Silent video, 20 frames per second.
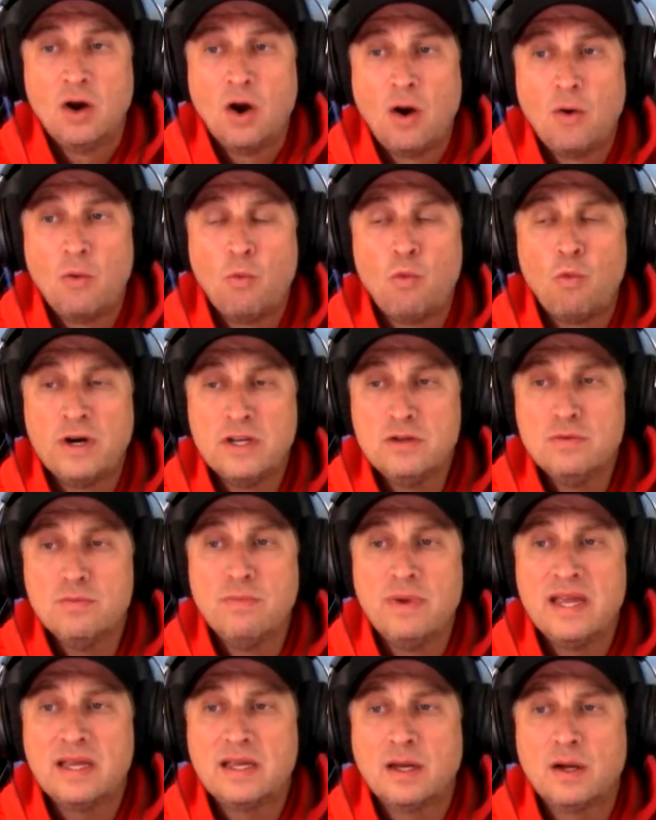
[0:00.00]
What do you
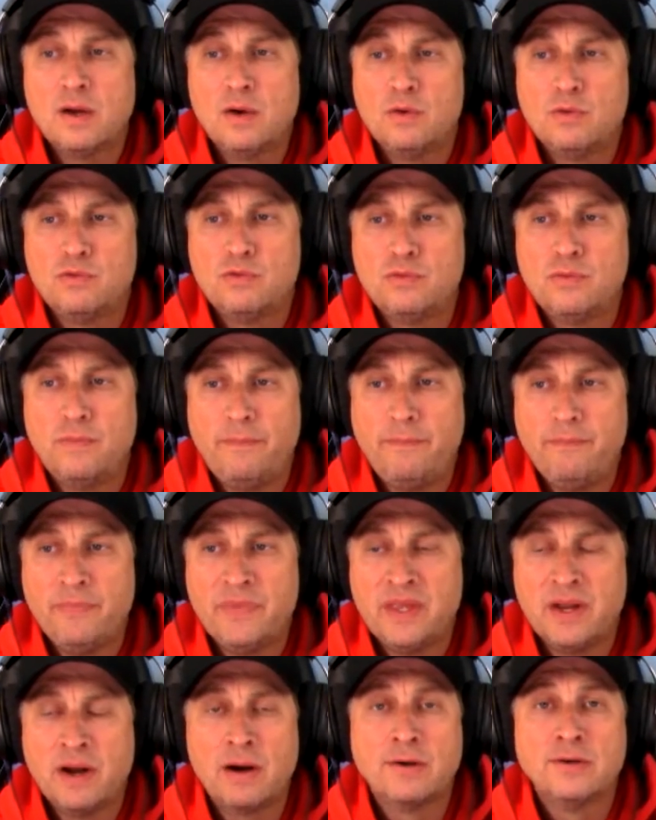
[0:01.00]
make of
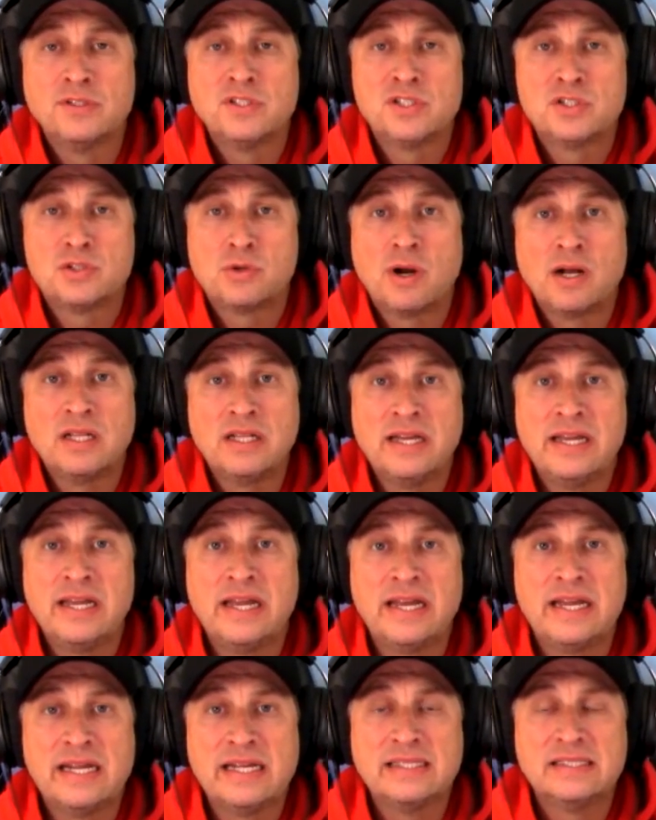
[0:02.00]
the Argos struggling
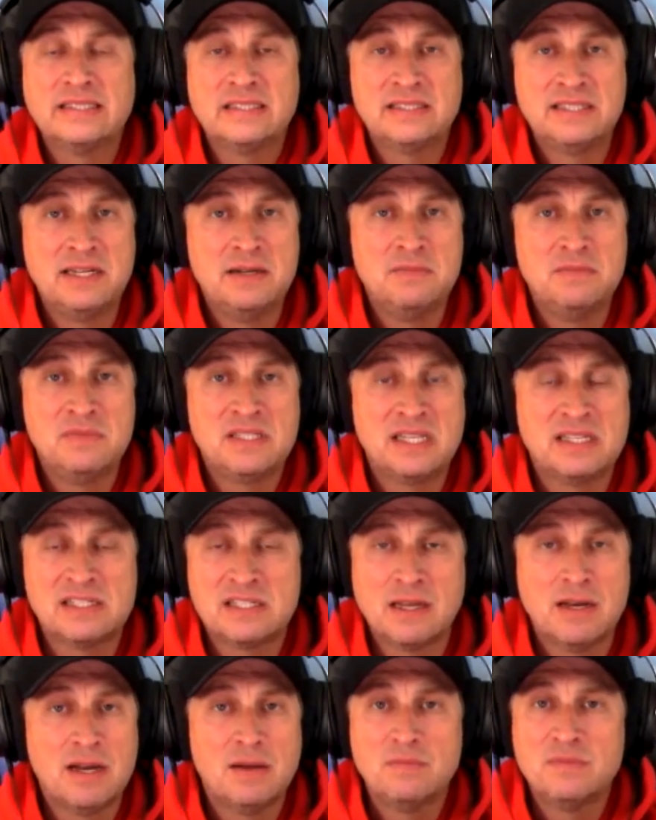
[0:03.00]
against teams that
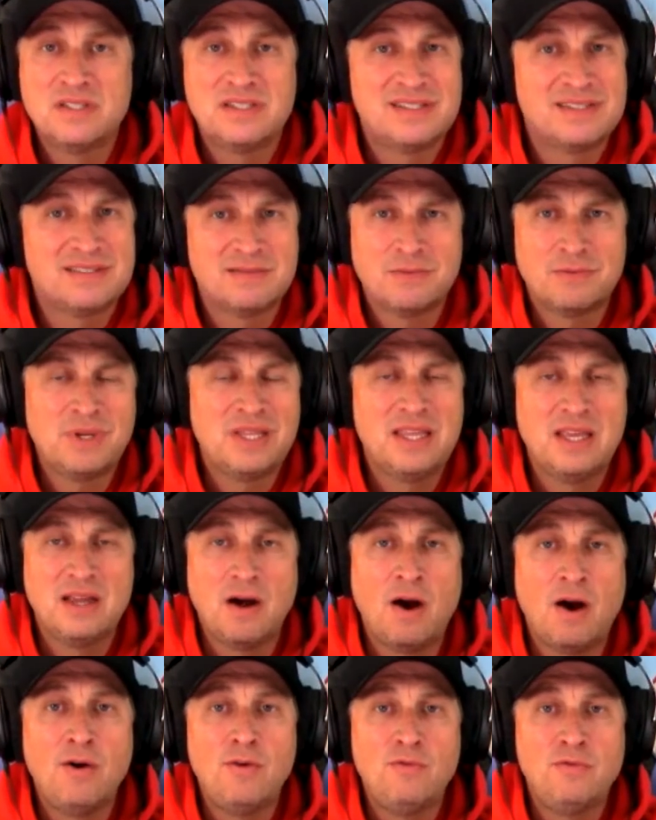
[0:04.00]
sometimes
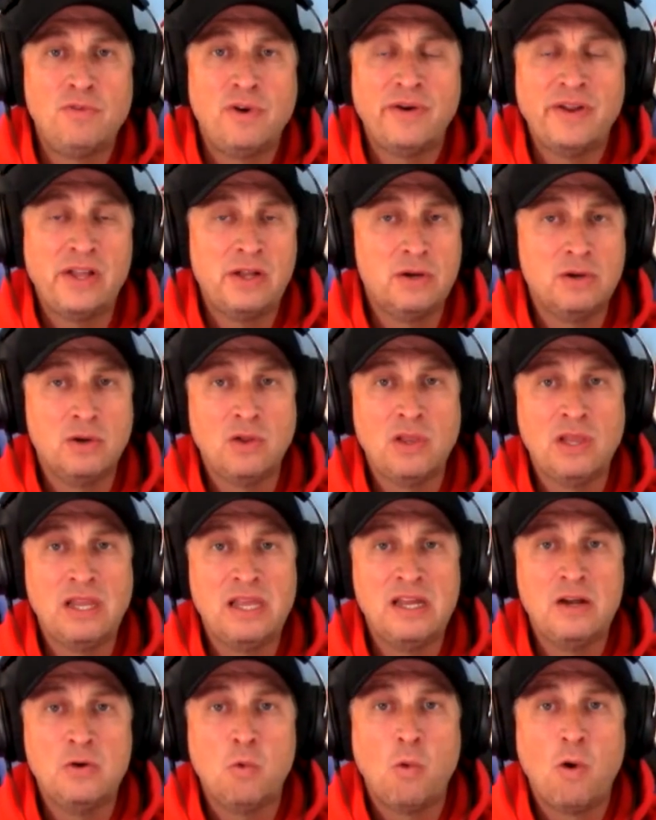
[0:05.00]
really aren't very good
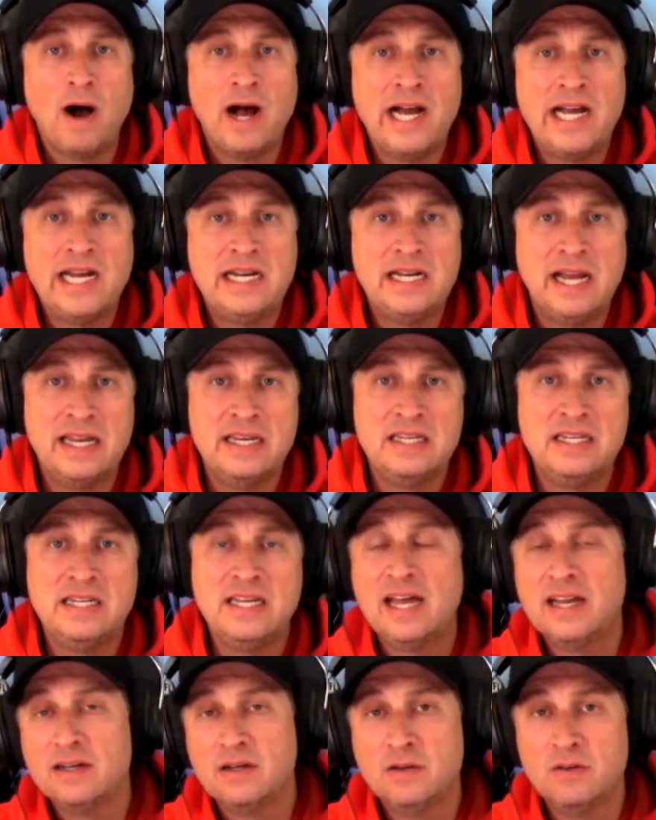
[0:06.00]
league-wide, and
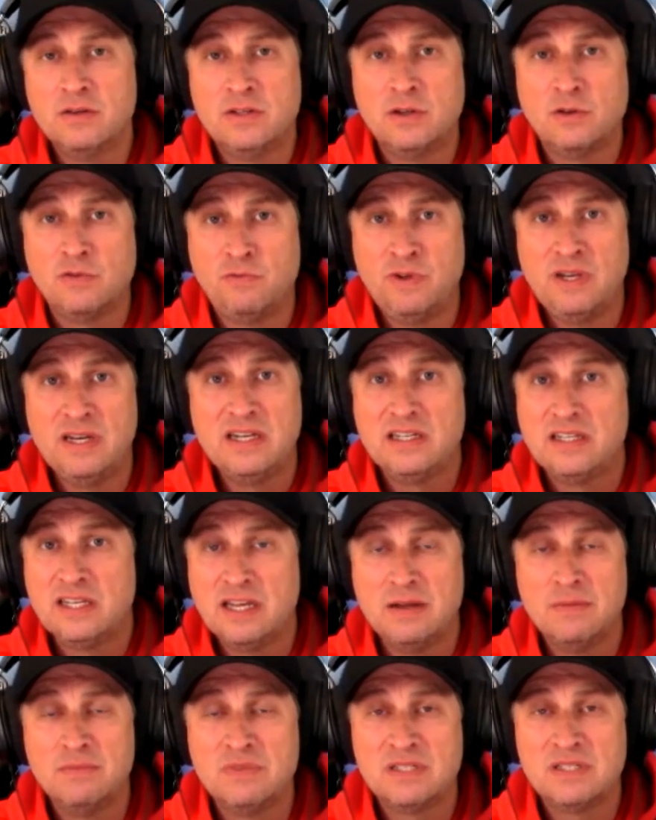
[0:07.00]
yet defeating
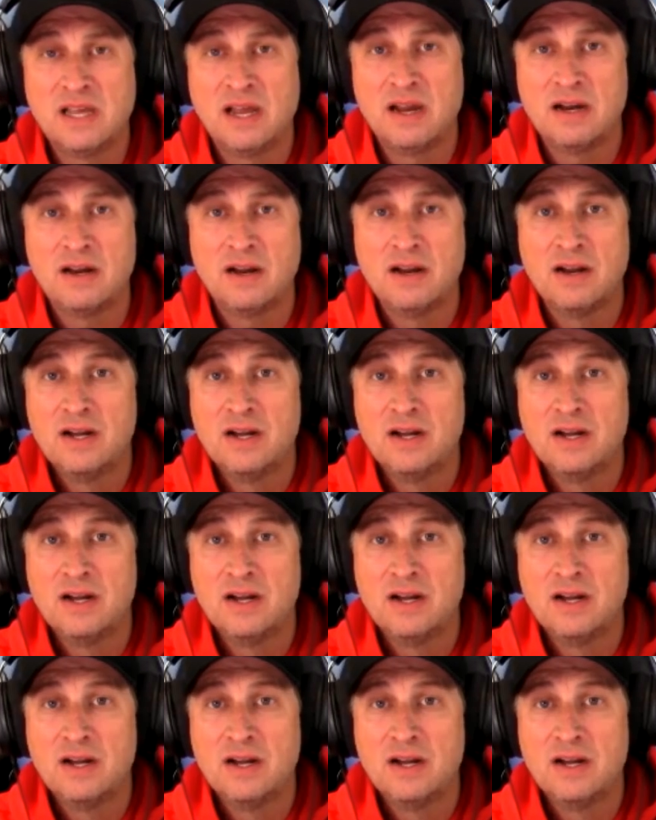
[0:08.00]
teams that